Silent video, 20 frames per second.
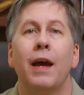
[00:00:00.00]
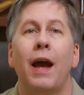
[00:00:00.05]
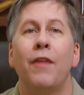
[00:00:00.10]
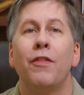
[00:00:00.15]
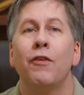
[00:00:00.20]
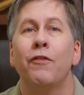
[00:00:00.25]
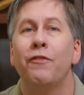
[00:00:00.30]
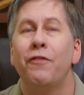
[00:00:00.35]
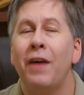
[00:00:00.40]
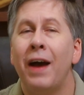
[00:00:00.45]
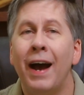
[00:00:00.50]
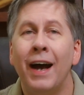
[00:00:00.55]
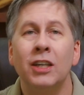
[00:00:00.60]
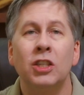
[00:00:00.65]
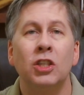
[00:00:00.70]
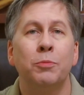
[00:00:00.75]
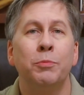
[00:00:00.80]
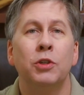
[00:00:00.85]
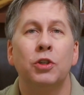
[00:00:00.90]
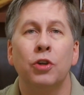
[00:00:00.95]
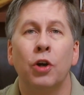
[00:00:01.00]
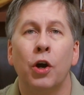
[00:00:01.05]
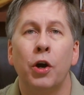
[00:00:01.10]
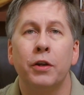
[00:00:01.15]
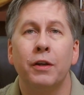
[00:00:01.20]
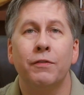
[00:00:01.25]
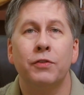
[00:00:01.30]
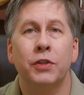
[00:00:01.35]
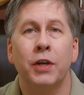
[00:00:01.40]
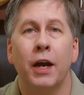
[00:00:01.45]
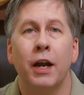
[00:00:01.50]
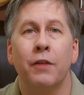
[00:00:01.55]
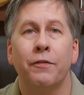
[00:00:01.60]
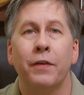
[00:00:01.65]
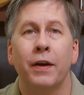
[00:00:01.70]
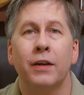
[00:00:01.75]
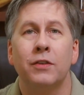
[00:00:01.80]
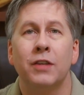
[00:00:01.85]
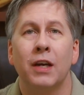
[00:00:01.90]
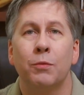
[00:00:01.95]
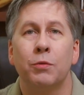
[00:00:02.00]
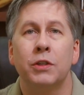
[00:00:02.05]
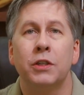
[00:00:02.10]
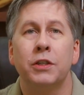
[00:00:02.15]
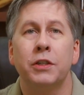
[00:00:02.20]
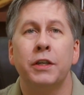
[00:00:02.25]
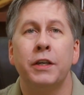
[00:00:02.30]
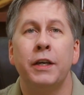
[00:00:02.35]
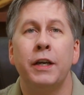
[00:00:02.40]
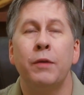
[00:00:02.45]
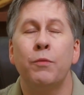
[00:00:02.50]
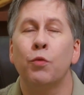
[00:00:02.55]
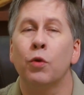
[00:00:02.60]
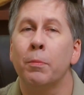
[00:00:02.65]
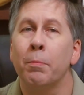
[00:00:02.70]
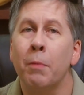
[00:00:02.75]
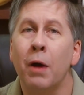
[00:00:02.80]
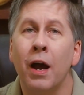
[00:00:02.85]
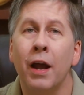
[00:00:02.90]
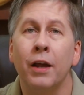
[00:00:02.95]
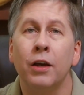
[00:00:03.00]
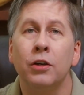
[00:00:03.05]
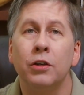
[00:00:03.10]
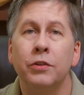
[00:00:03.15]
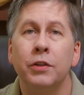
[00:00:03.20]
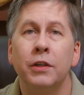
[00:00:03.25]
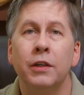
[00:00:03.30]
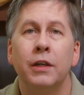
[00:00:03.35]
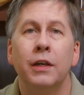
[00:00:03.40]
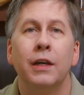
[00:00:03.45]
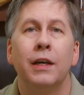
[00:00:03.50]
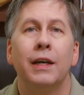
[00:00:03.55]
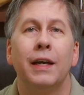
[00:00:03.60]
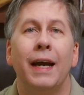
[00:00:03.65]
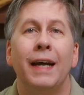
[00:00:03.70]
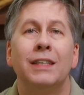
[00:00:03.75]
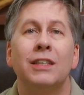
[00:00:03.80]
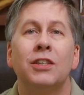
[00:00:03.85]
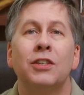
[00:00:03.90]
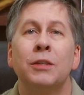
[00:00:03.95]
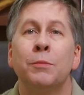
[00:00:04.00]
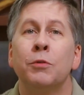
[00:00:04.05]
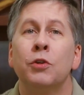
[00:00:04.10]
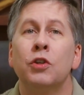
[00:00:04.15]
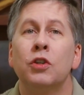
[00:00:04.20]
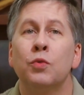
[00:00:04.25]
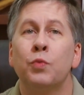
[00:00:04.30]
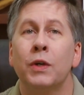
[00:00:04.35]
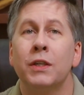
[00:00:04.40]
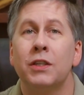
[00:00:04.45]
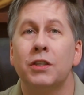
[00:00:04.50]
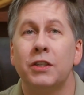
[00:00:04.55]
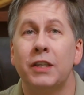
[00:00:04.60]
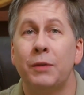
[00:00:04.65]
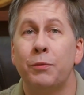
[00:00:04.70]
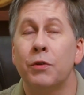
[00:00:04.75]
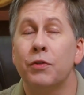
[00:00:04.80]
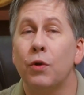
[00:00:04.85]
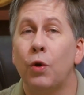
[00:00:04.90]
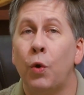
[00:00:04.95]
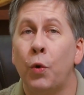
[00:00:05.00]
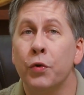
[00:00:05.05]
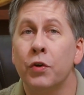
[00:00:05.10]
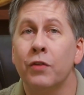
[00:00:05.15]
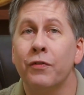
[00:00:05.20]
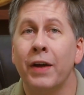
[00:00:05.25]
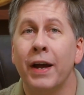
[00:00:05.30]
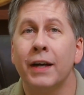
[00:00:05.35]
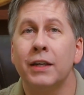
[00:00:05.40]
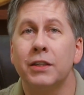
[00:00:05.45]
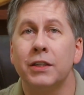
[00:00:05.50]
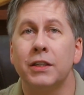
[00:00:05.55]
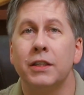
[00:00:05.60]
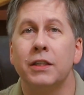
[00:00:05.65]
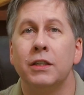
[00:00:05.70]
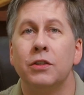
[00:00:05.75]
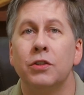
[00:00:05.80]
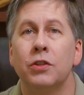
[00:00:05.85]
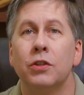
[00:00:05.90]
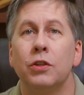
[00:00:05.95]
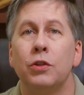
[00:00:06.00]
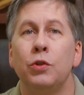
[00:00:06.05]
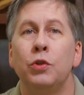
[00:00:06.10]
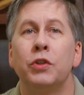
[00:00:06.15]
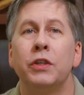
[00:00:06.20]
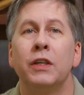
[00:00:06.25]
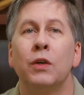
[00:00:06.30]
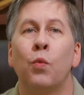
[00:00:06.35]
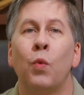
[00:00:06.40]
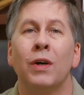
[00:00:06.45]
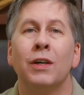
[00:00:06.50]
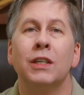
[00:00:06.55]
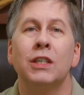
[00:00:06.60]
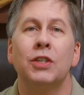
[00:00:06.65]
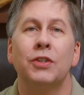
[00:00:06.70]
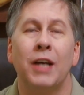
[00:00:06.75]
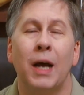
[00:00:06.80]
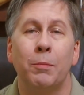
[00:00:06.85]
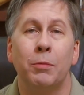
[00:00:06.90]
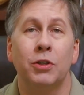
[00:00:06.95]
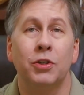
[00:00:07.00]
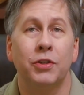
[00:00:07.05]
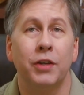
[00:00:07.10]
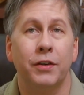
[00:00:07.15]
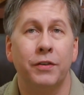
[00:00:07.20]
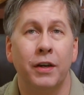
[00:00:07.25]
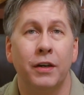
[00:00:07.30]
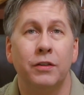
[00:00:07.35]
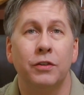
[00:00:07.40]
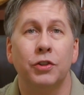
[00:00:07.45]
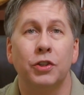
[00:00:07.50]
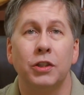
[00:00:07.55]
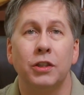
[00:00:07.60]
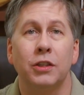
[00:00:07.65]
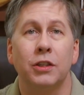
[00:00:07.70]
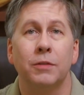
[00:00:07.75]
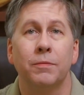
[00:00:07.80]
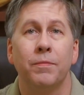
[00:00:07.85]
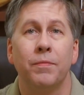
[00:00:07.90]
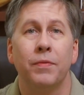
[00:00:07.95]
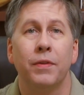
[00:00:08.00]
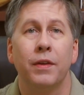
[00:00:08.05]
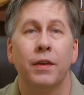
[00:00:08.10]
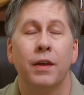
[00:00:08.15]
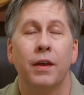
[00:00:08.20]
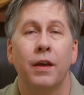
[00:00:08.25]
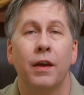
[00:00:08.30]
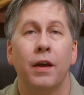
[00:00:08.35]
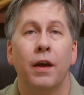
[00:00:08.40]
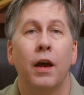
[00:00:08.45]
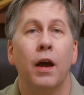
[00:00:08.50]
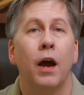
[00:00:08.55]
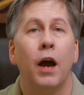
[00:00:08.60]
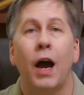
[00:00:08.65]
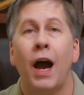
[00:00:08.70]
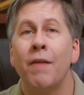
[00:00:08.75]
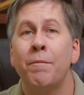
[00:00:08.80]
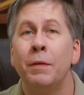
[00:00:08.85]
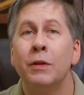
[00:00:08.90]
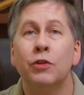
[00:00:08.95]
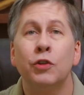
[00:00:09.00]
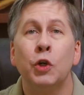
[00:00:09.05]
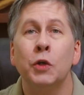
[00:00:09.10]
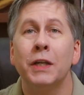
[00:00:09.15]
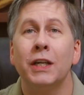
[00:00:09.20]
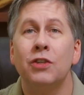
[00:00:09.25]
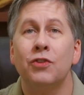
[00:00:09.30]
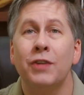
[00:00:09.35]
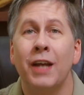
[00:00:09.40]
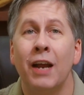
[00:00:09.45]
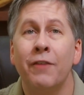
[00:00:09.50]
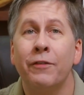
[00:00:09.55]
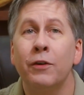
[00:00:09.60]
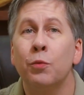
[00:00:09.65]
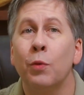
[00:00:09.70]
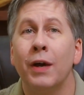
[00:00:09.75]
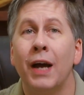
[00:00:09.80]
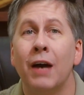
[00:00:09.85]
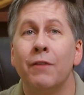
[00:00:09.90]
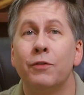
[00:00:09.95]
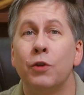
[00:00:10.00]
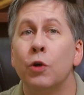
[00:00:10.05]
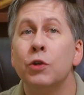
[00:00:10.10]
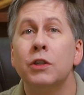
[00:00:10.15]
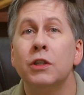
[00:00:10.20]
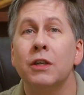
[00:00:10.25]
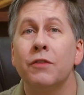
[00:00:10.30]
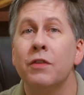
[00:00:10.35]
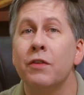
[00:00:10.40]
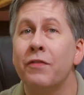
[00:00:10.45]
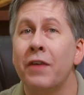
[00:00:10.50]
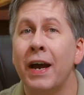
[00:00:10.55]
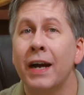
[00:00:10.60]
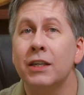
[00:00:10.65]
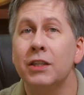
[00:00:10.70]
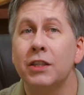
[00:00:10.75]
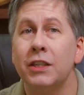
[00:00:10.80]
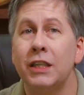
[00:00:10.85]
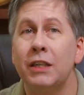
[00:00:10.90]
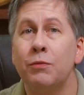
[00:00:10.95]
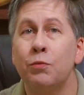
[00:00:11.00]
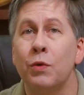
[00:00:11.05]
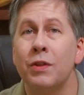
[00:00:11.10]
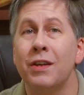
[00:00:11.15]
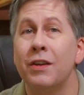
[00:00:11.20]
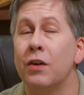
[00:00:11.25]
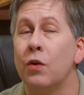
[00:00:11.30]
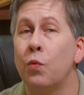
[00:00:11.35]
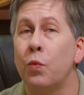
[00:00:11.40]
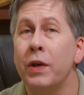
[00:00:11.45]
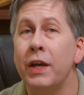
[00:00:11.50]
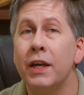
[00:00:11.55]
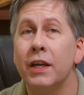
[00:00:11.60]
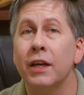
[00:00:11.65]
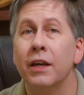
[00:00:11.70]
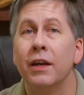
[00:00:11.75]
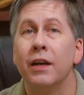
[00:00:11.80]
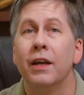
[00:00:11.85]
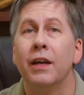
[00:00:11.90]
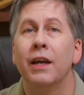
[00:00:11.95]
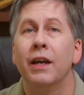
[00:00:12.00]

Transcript: And the vast majority of side effects that were seen were mild and similar to what's seen with older vaccines using well established technologies. I've been told that Stanford will have doses of the vaccine within a week,